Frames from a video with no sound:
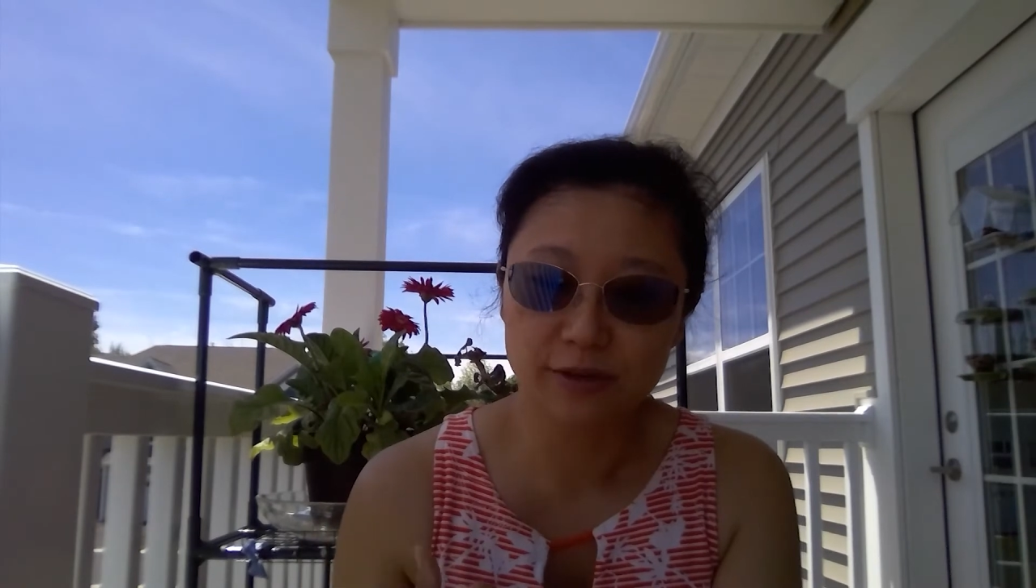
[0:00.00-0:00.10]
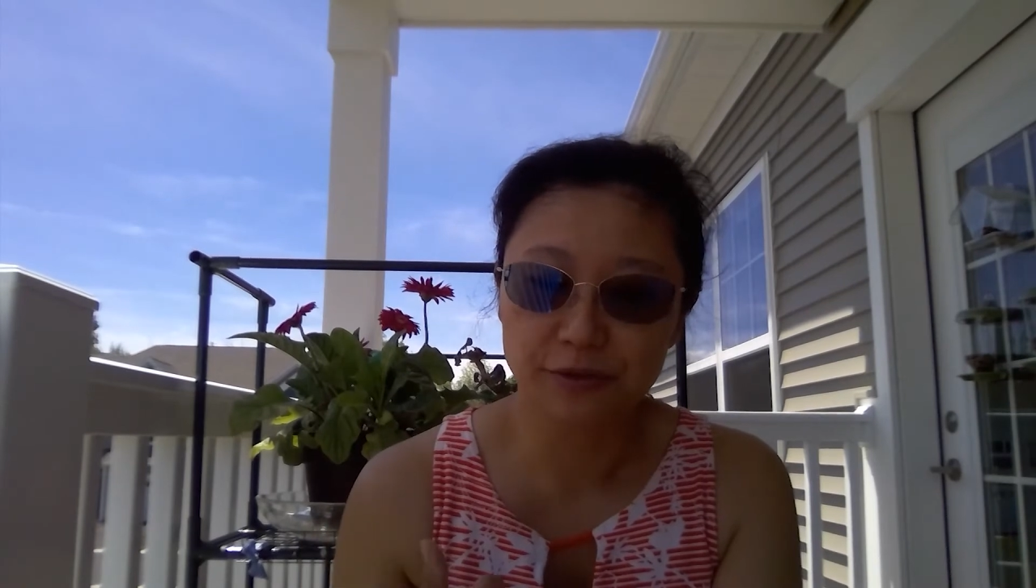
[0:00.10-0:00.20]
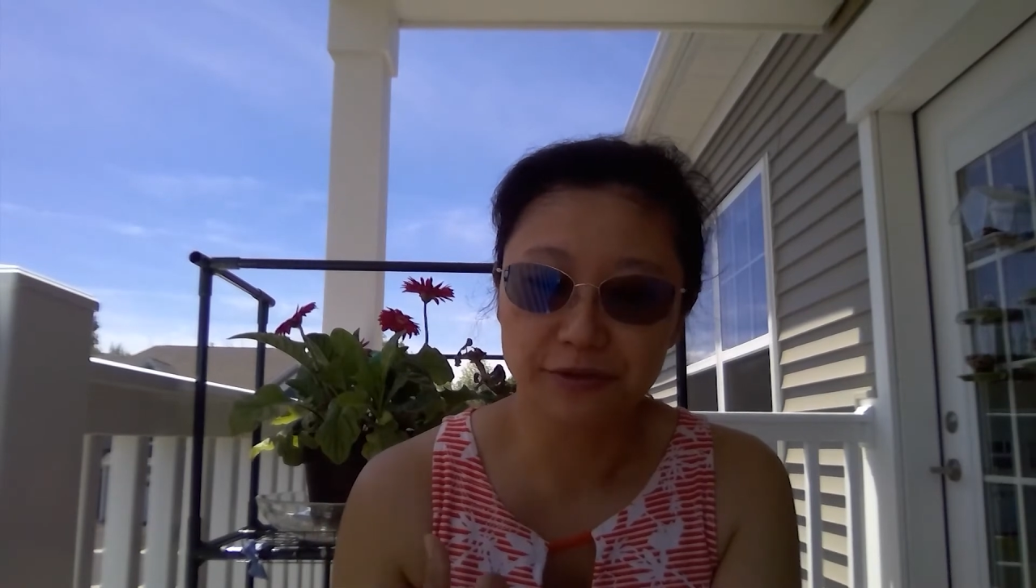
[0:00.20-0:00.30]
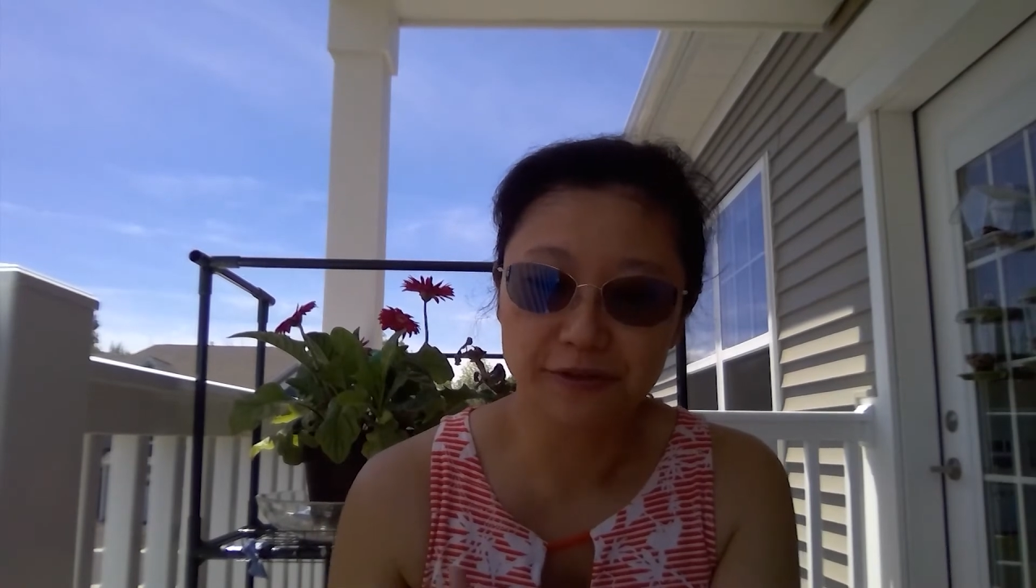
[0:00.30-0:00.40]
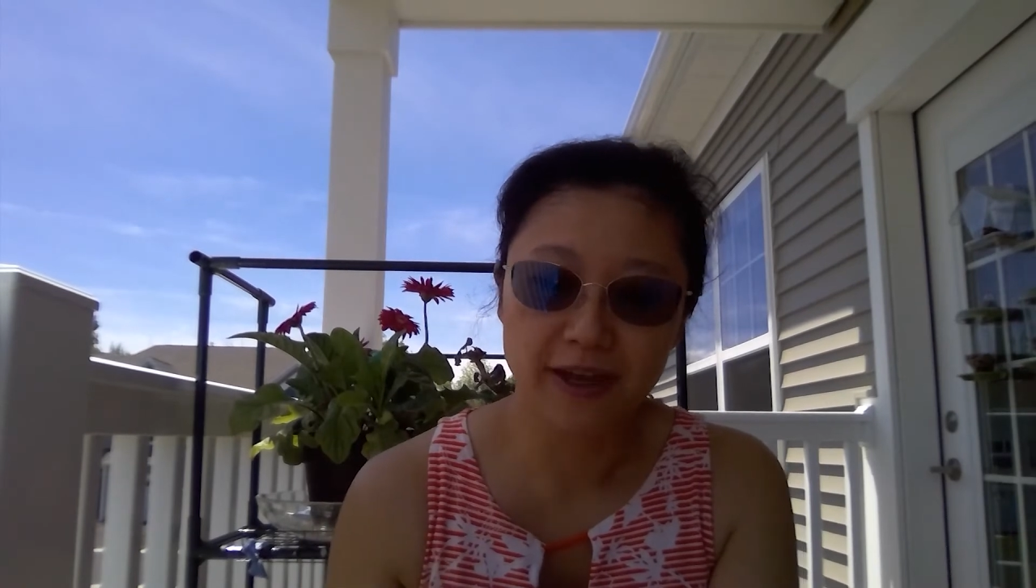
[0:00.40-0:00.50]

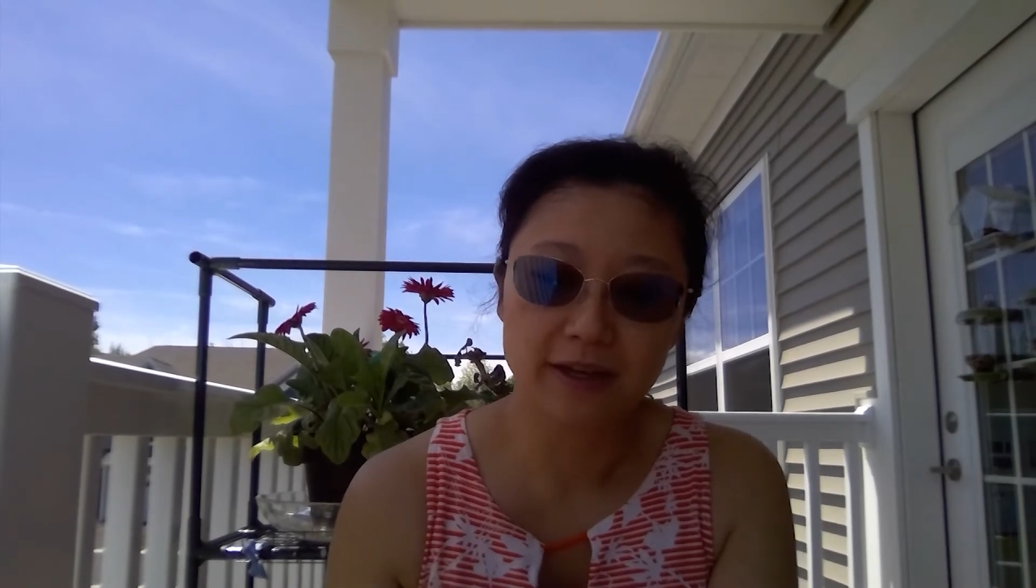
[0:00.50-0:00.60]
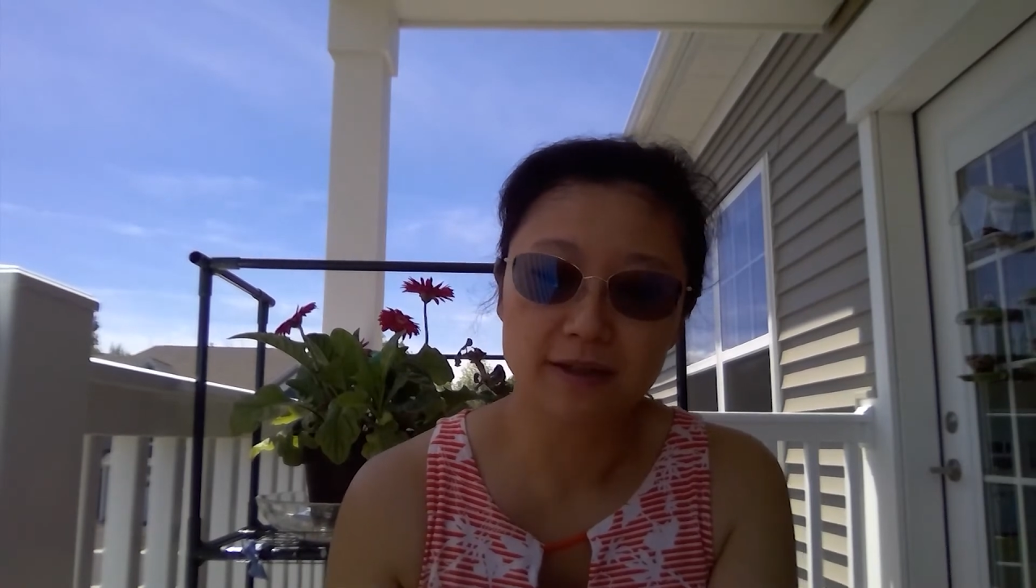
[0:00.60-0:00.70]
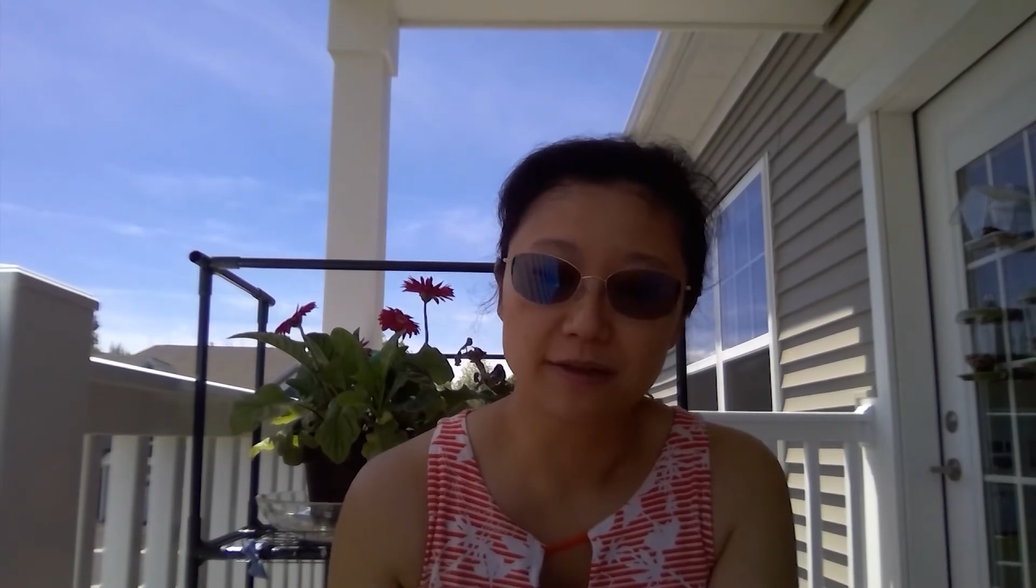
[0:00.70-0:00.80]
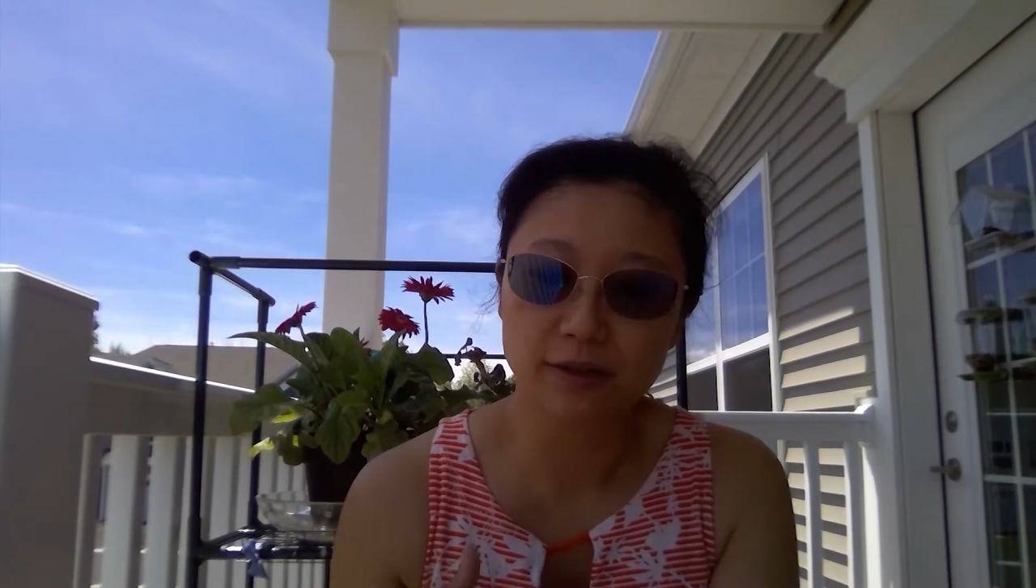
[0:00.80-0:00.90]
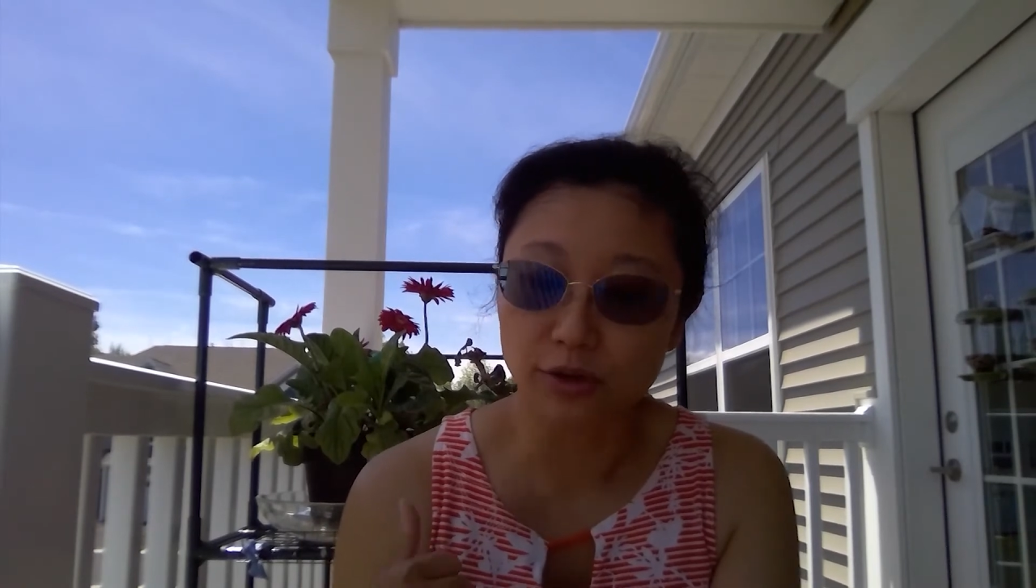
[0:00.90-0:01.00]
so
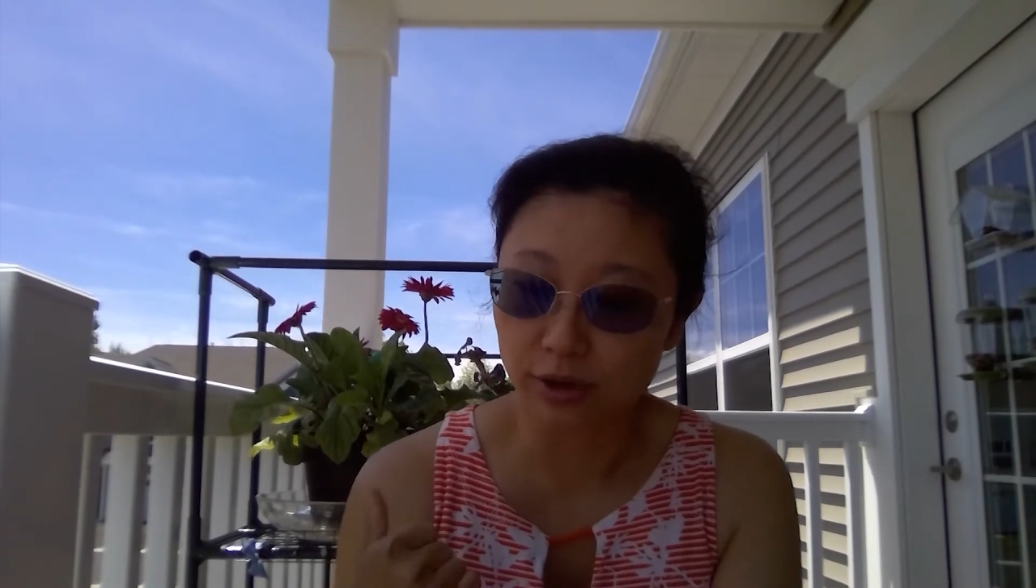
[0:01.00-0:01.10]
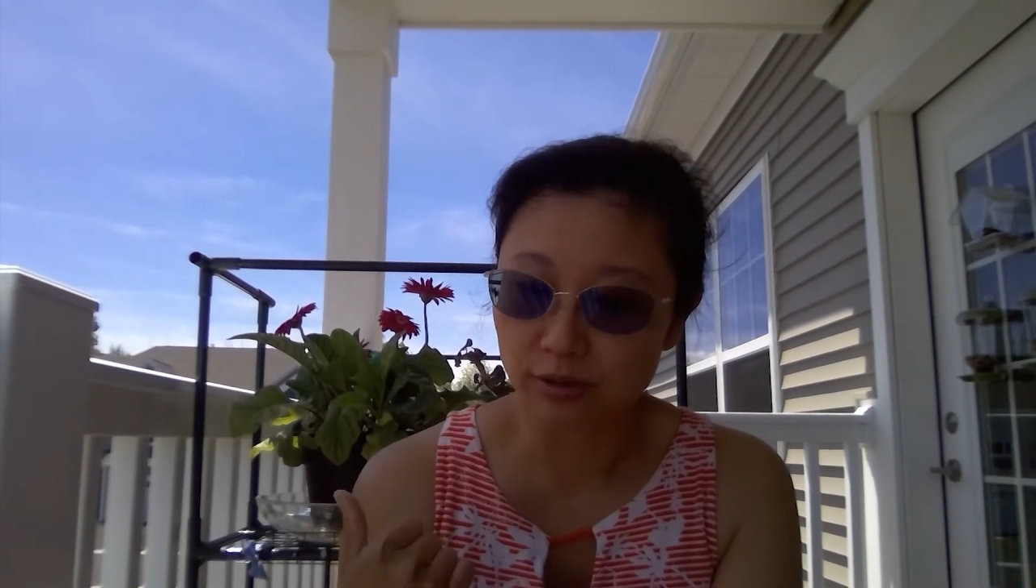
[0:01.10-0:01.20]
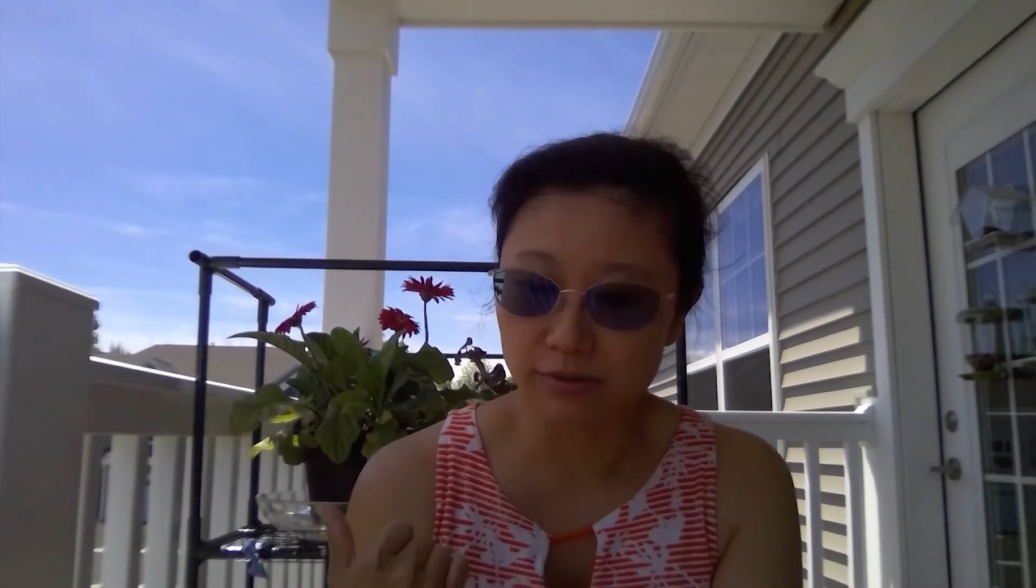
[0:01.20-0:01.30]
failed or